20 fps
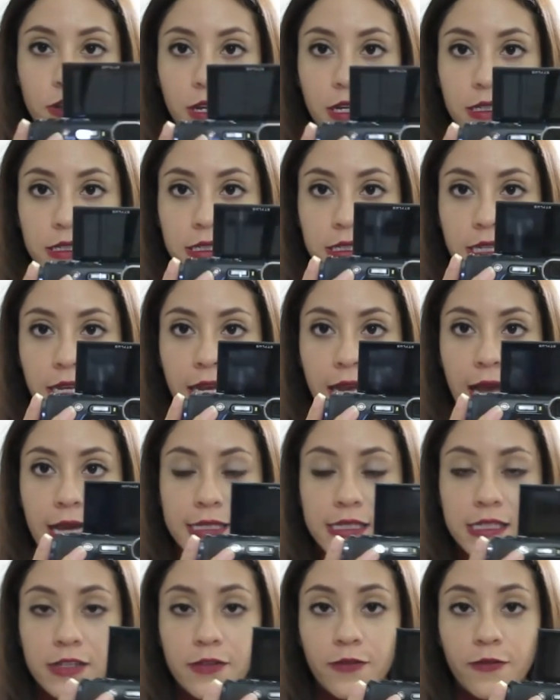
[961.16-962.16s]
you can see,
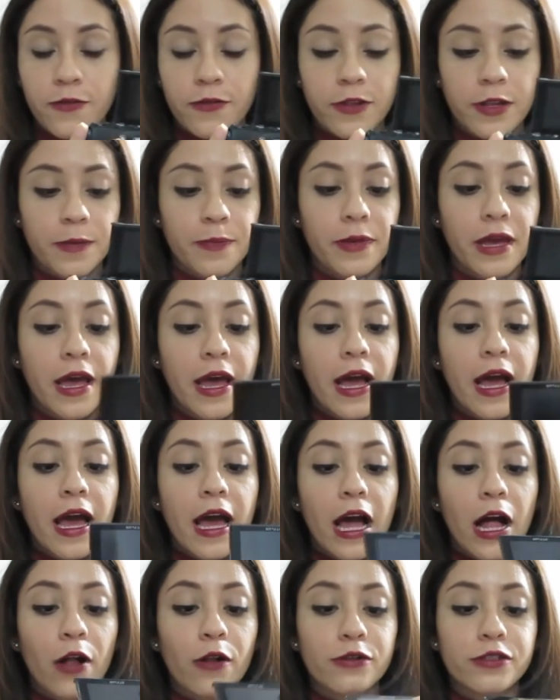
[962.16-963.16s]
has the flip
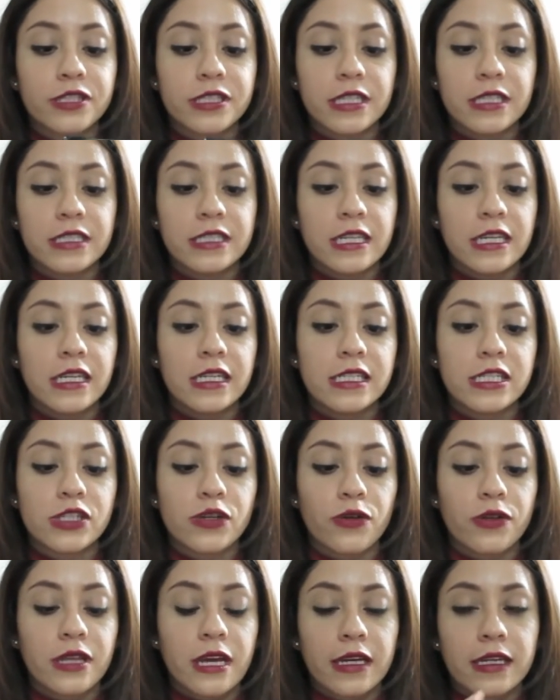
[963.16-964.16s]
L C D,
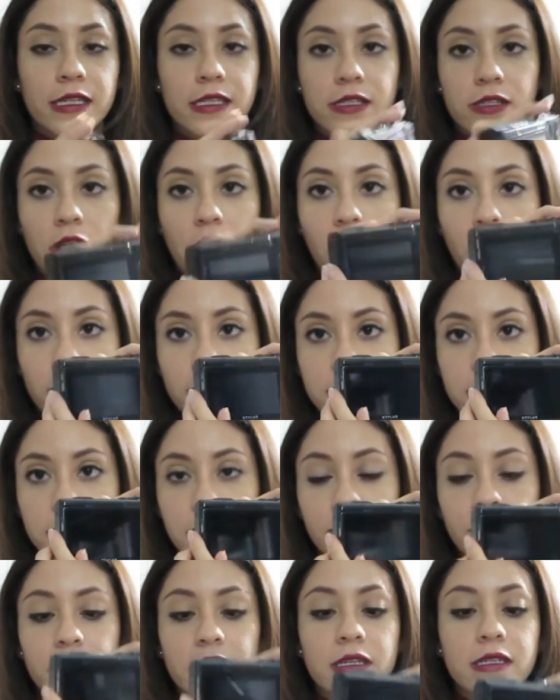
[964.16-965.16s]
so that is
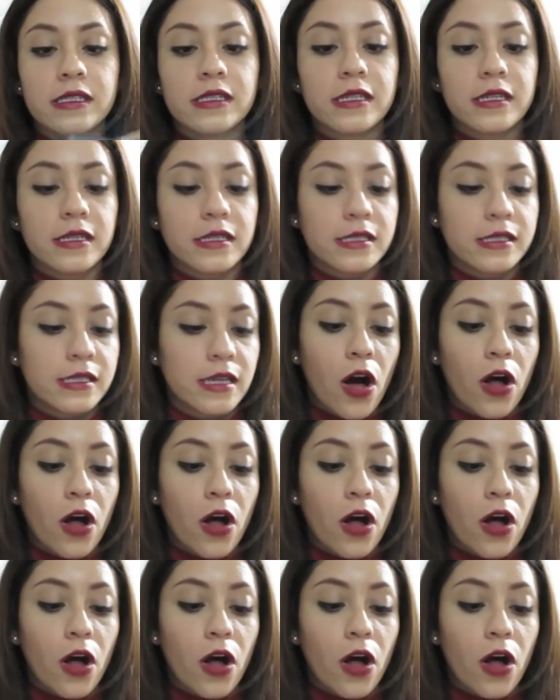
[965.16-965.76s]
awesome. This is